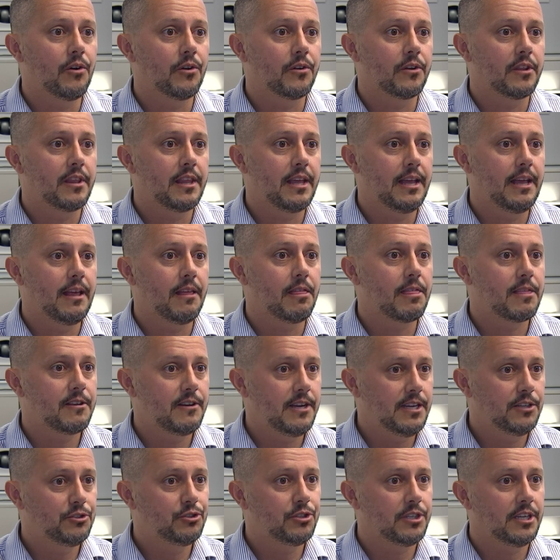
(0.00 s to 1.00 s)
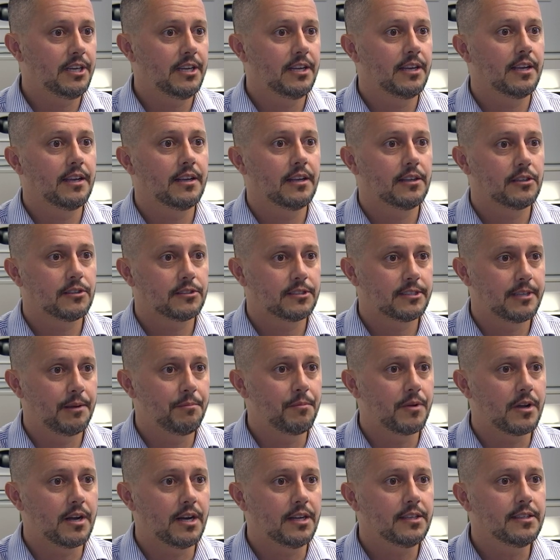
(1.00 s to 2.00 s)
on the 3G
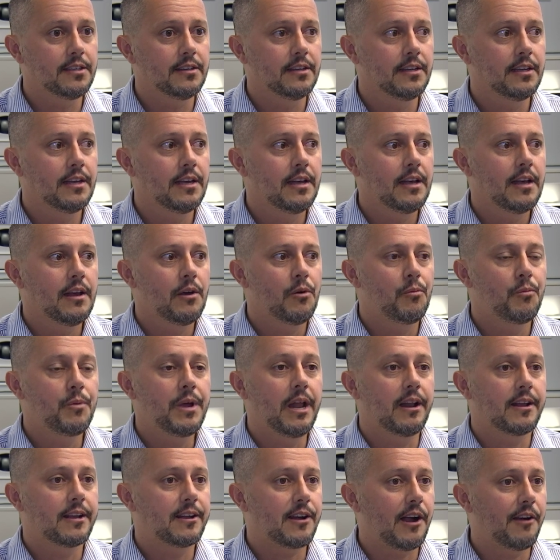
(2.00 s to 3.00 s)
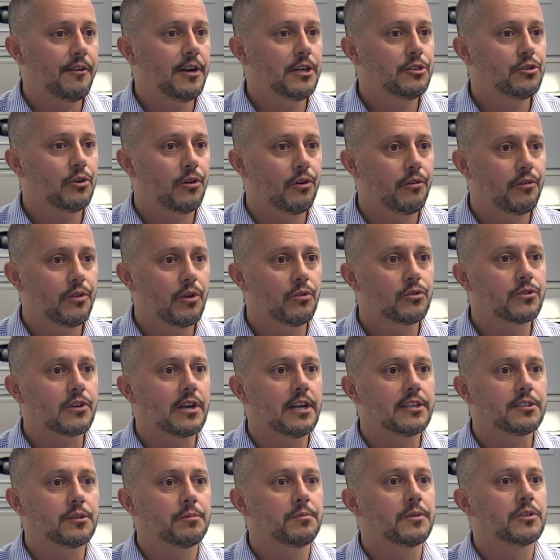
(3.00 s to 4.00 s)
SIM card. We encourage all of those
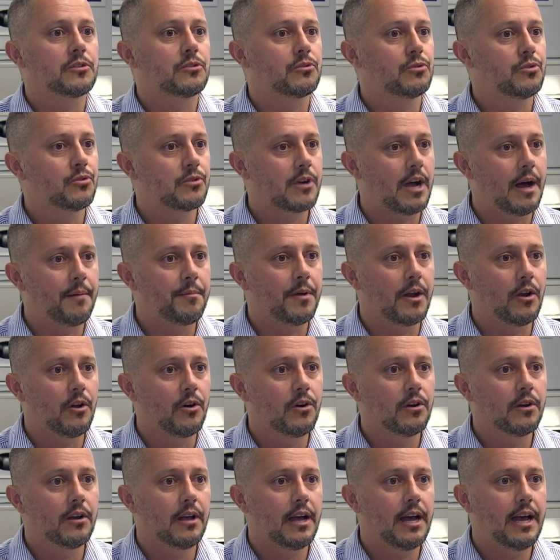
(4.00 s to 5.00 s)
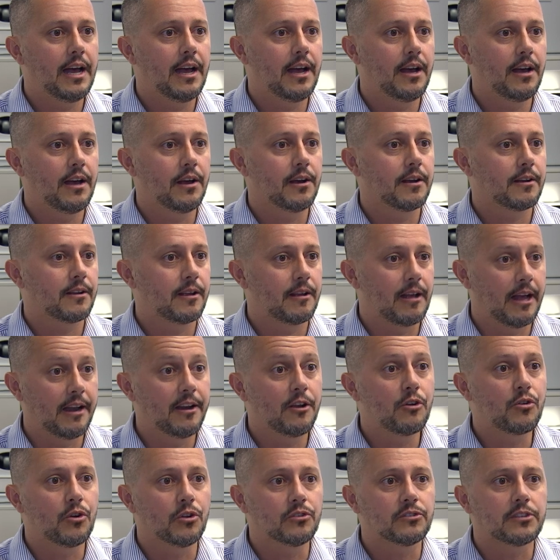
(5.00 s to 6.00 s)
customers to come along, uh, get
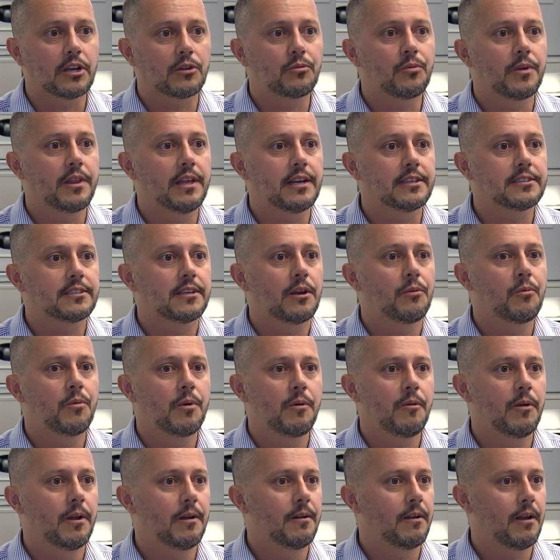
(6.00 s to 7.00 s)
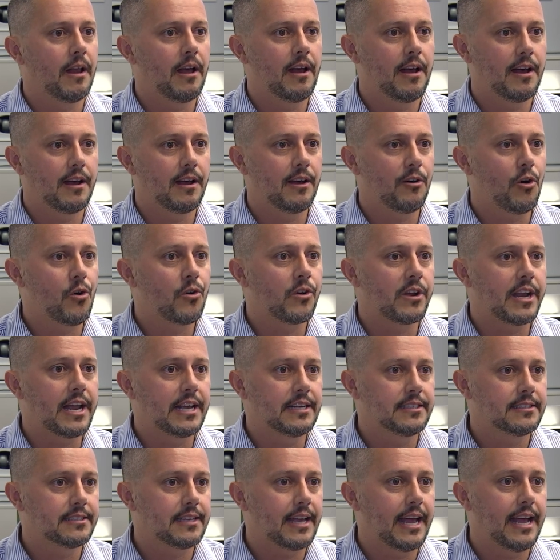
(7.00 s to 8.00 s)
in contact with us, and we will uh,
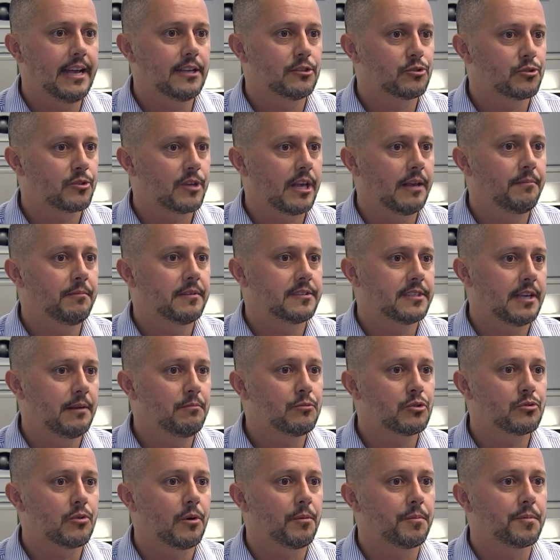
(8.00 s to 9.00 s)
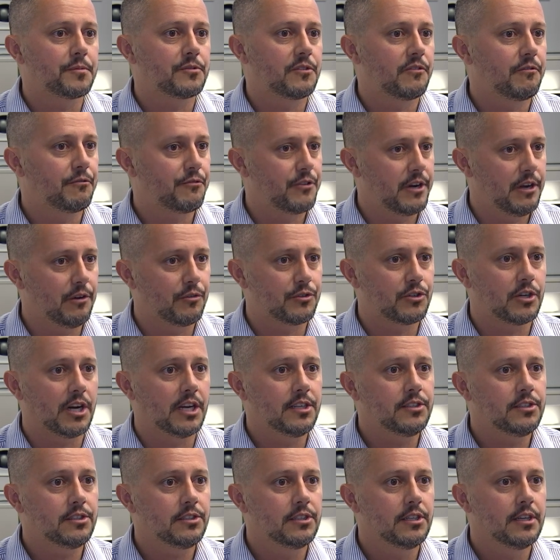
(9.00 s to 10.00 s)
organize a SIM swap free of
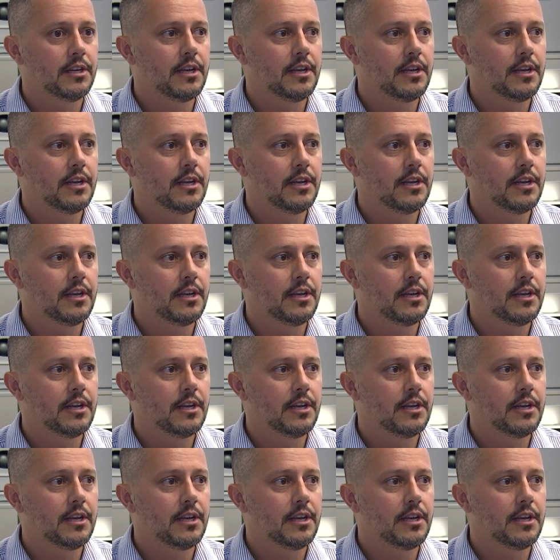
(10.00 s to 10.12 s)
charge.